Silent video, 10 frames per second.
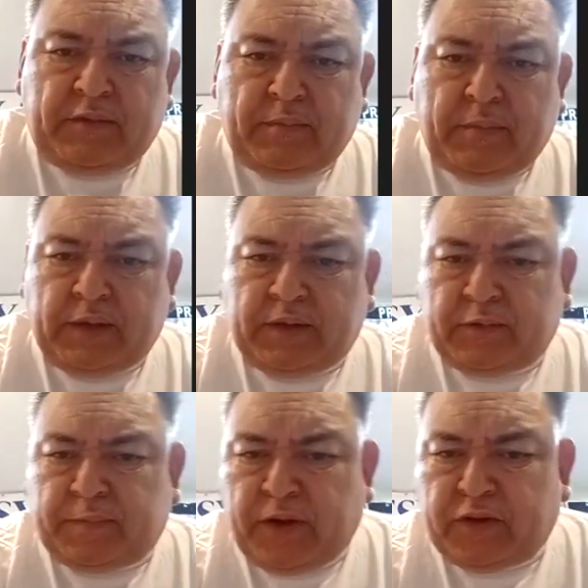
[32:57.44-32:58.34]
My,
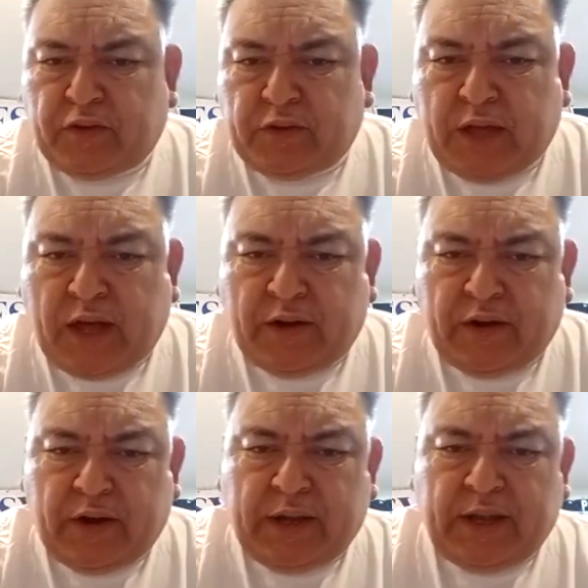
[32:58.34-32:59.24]
my
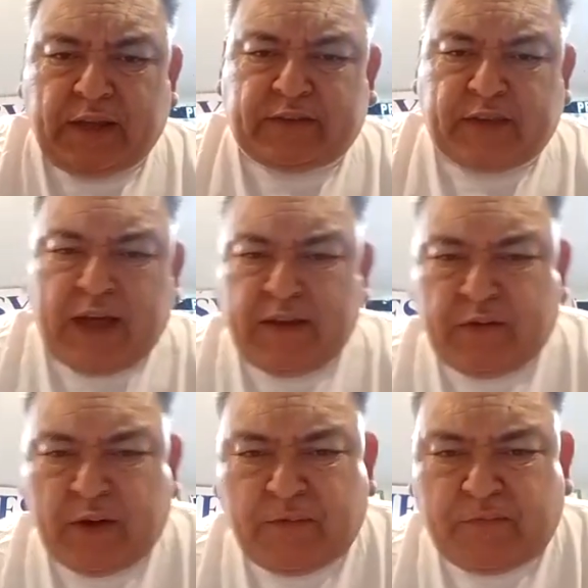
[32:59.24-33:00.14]
daughter,
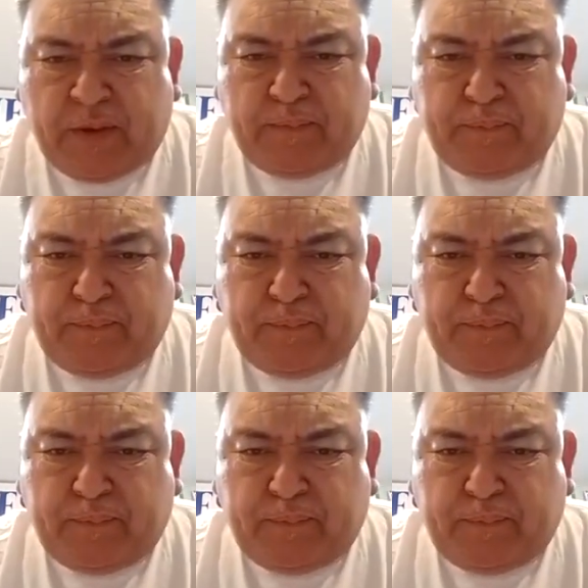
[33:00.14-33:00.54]
Alexandra, from,